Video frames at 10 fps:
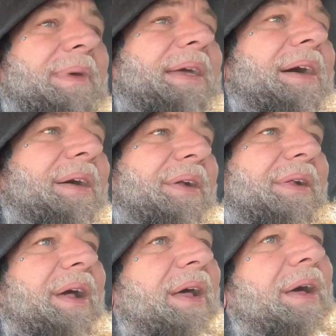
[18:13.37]

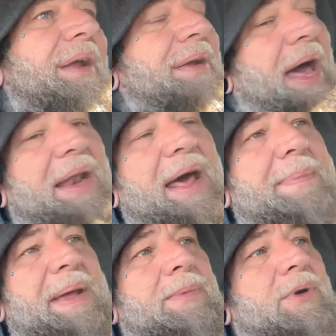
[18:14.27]
because not a lot
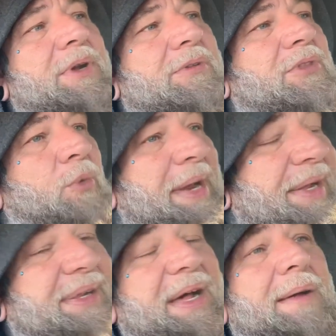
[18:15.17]
of people do 3
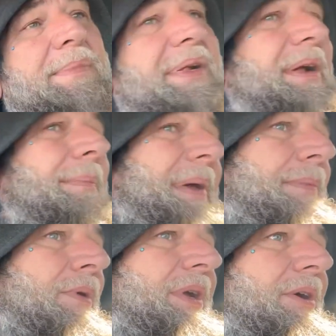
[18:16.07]
subs. Some
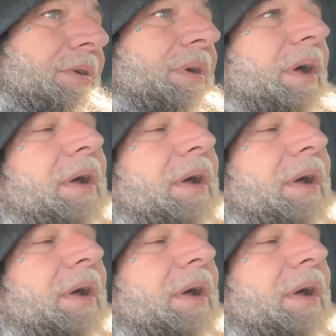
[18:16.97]
people do.